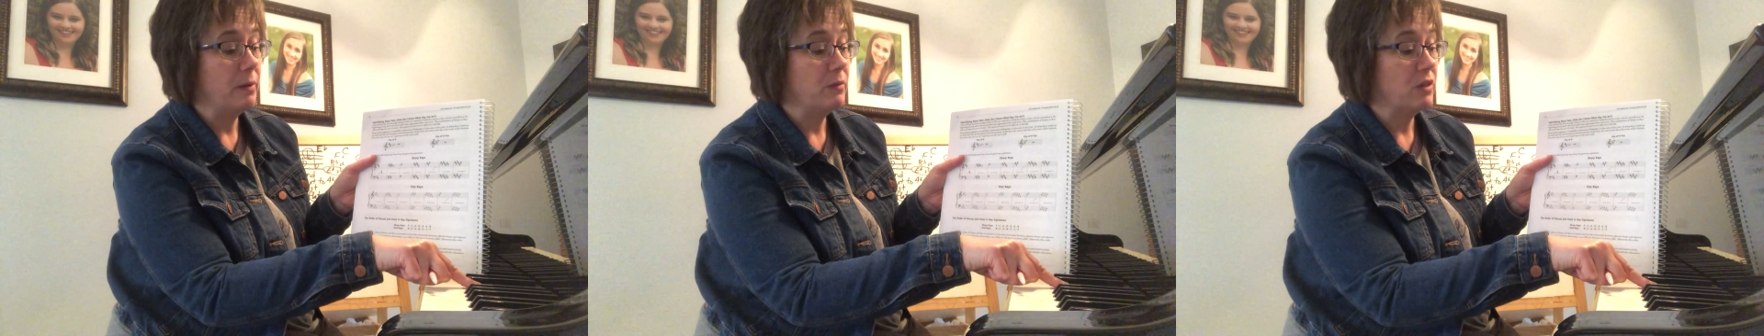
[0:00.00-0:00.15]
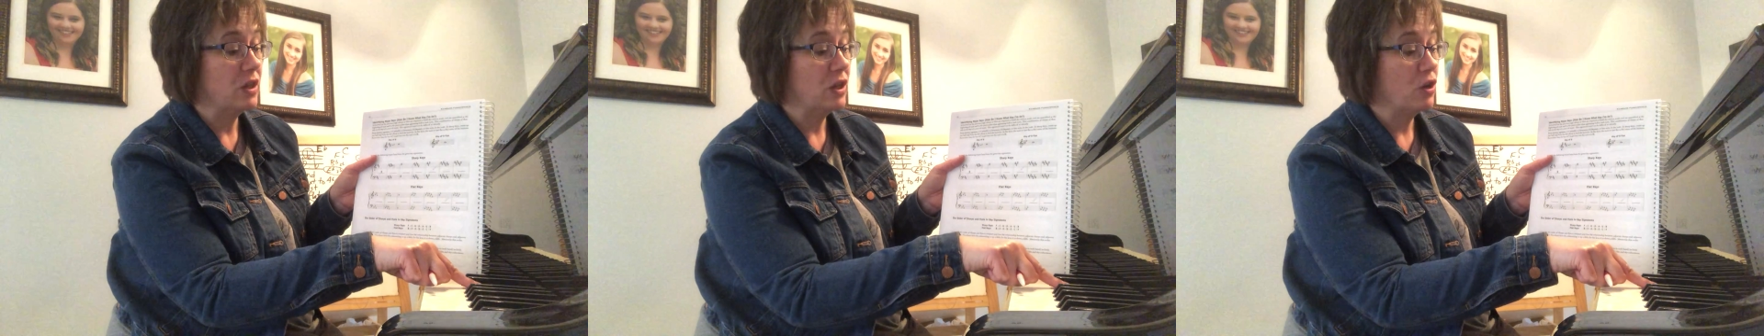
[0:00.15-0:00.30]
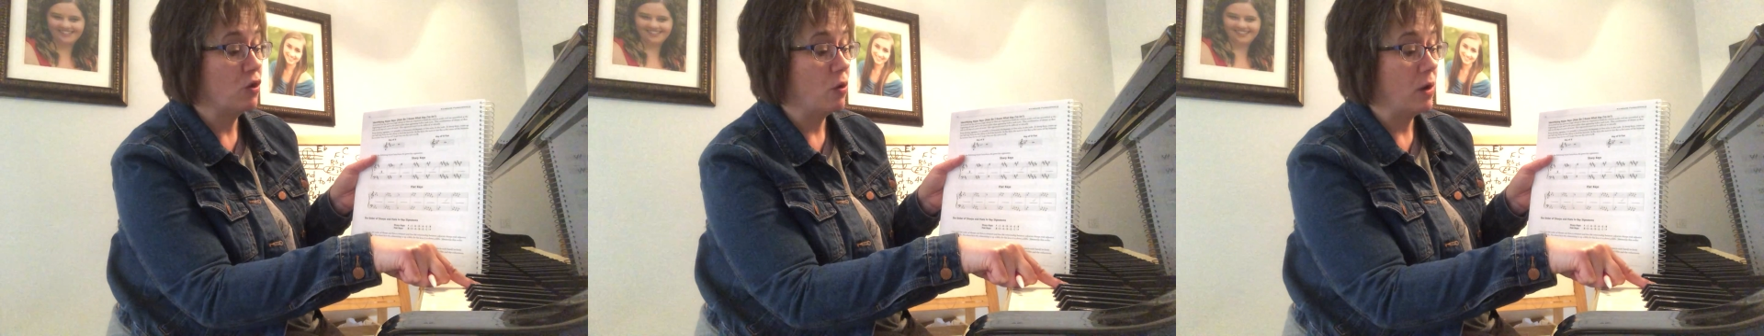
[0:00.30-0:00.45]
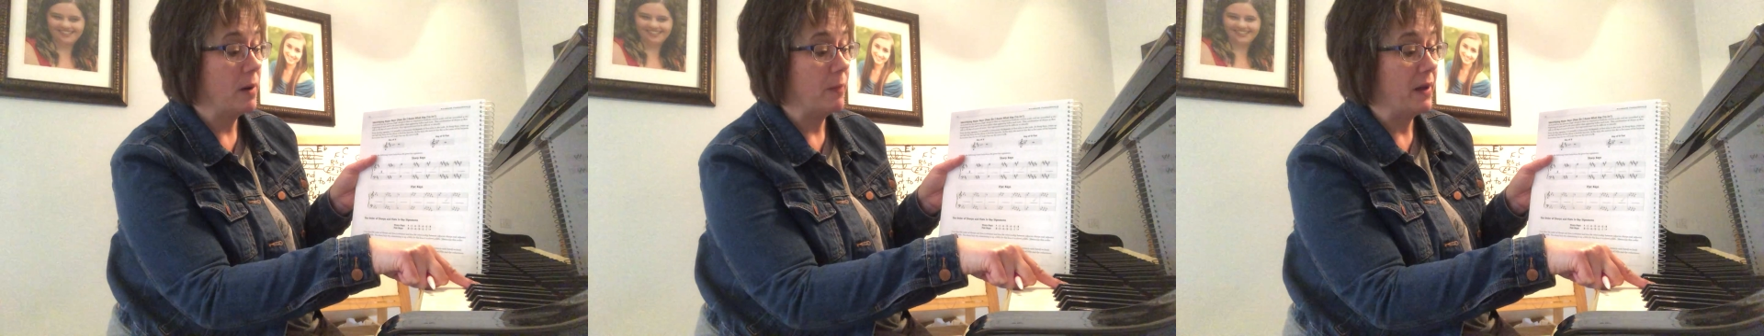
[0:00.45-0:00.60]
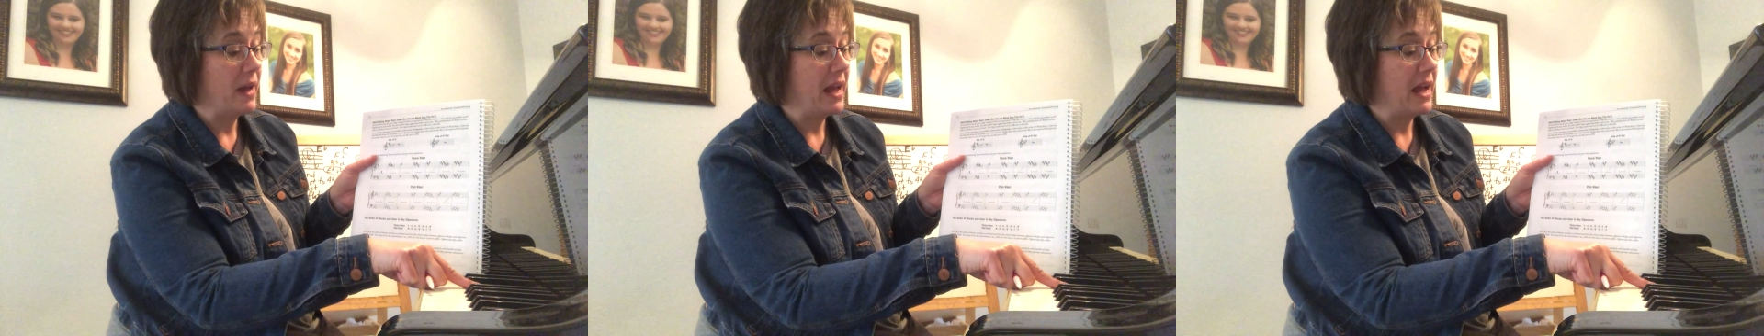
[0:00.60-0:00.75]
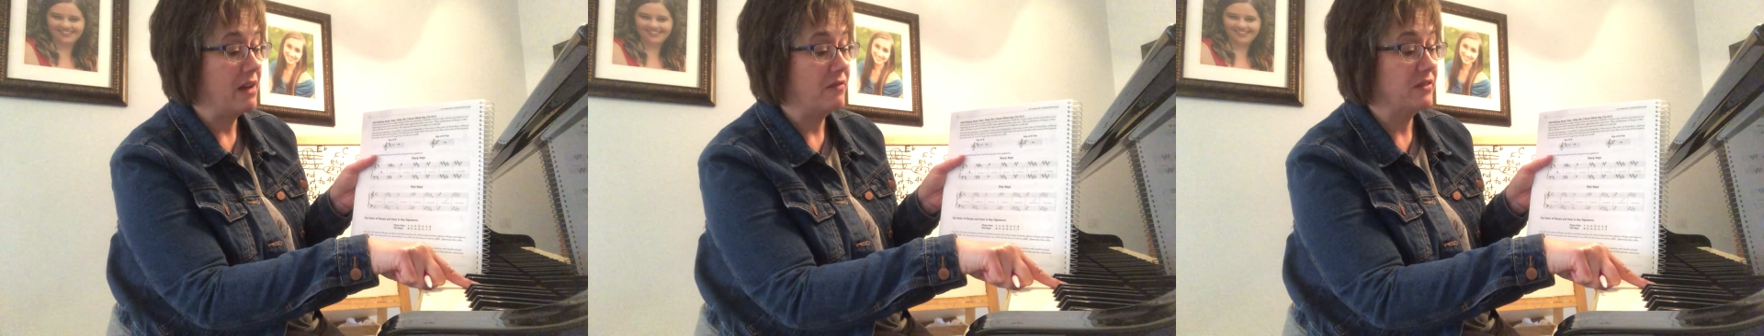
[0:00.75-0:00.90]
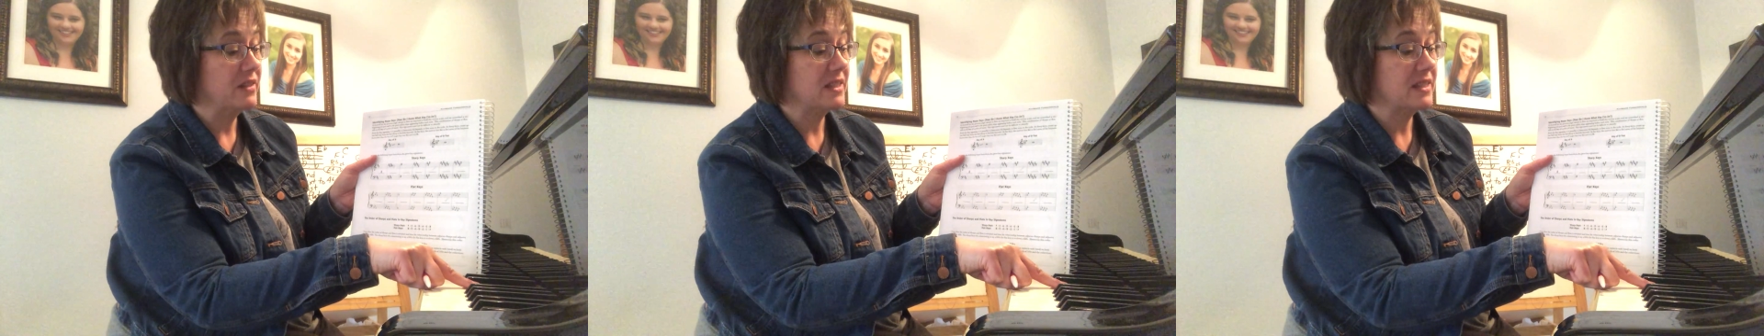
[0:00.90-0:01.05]
going to go up
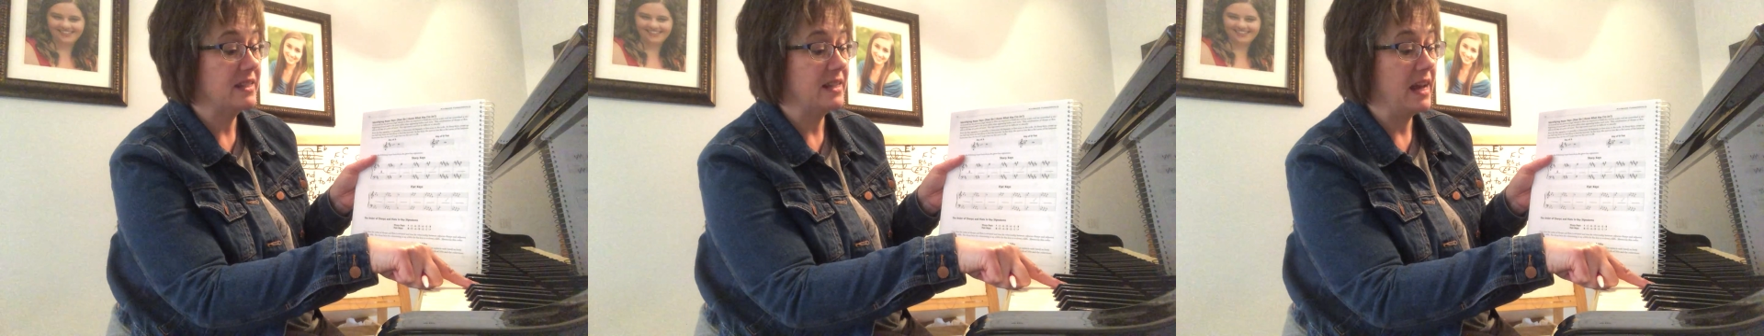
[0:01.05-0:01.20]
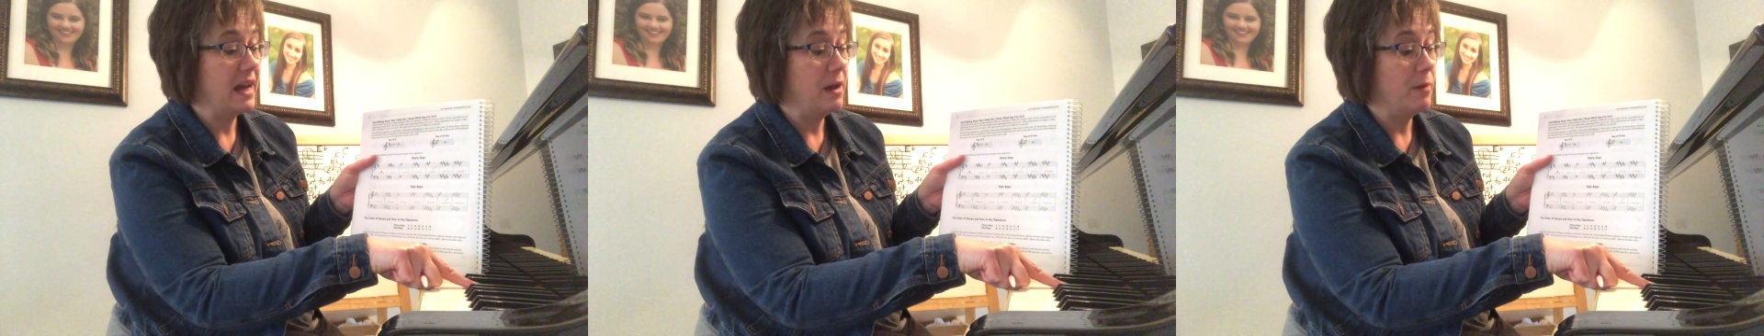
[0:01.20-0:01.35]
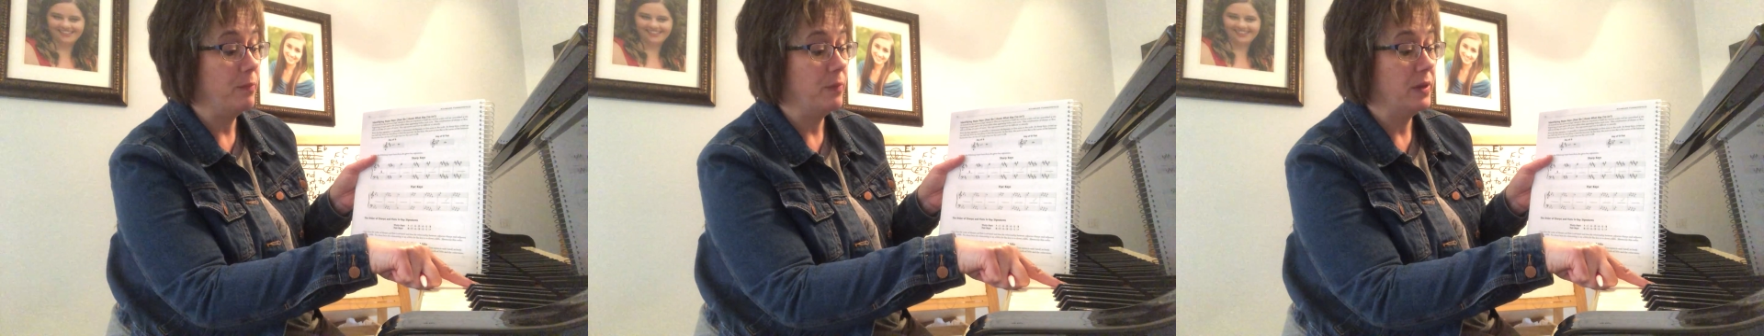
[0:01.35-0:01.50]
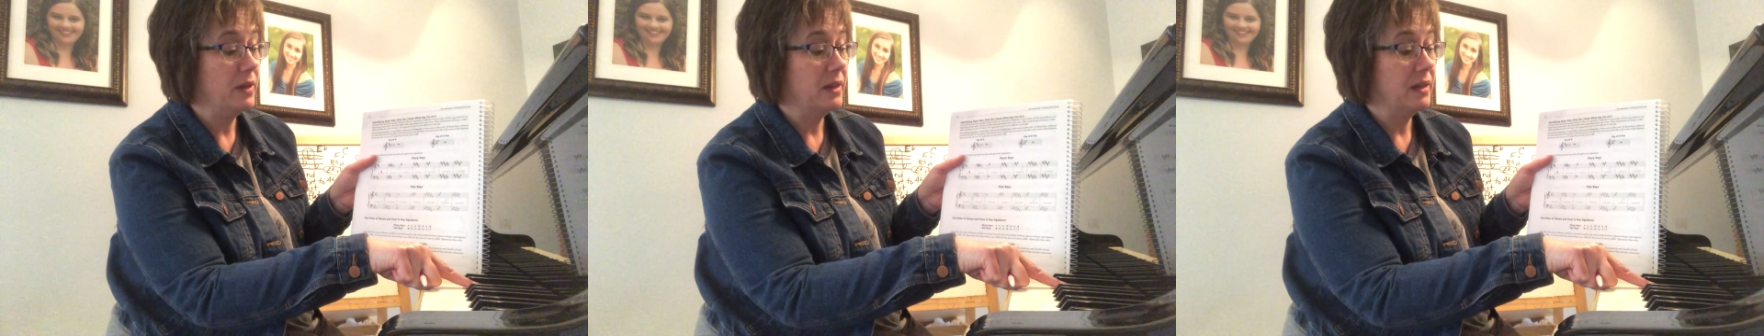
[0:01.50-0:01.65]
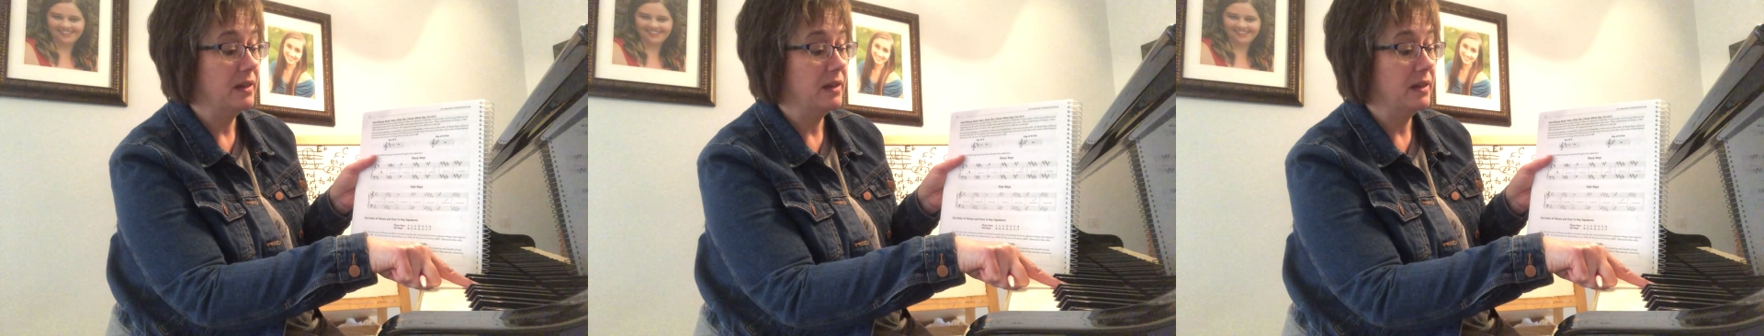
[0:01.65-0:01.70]
half a step.